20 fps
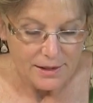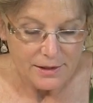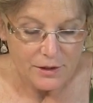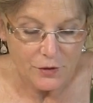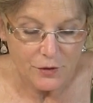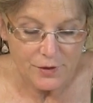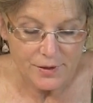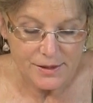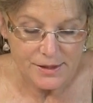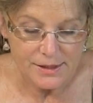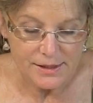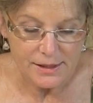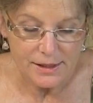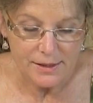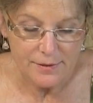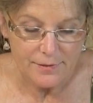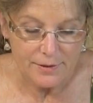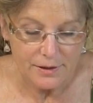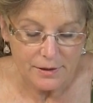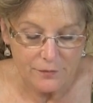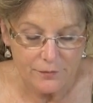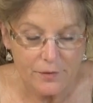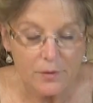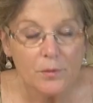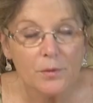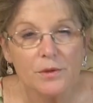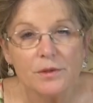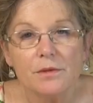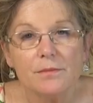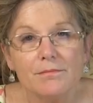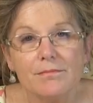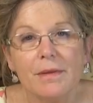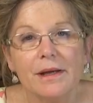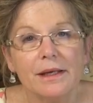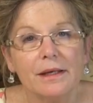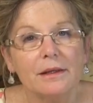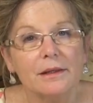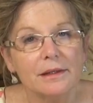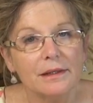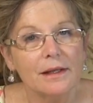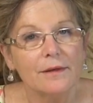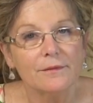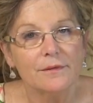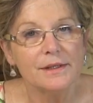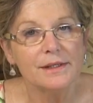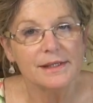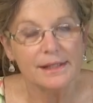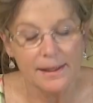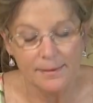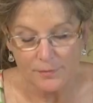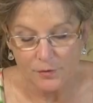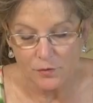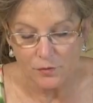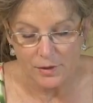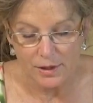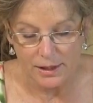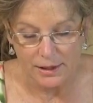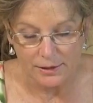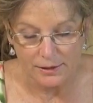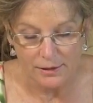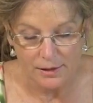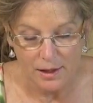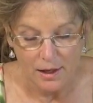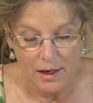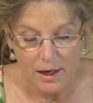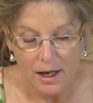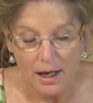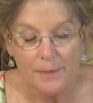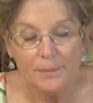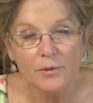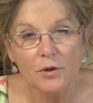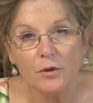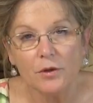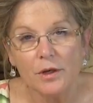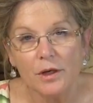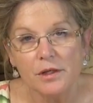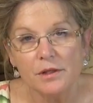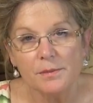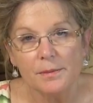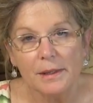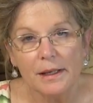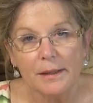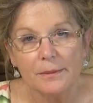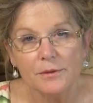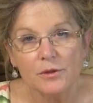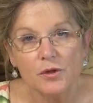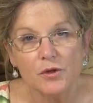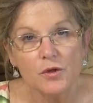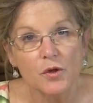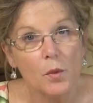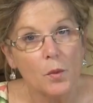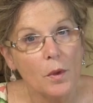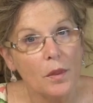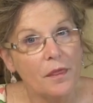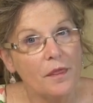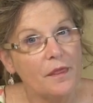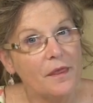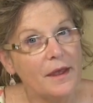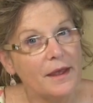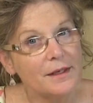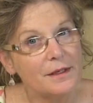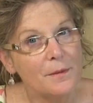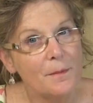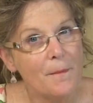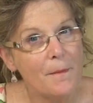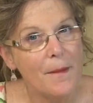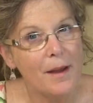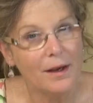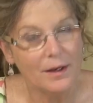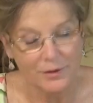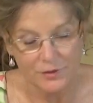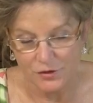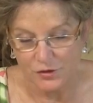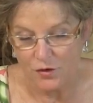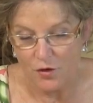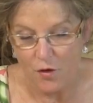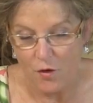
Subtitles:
Now you can see that if I want to make a lovely sap green, I'm not going to be able to do it with that amount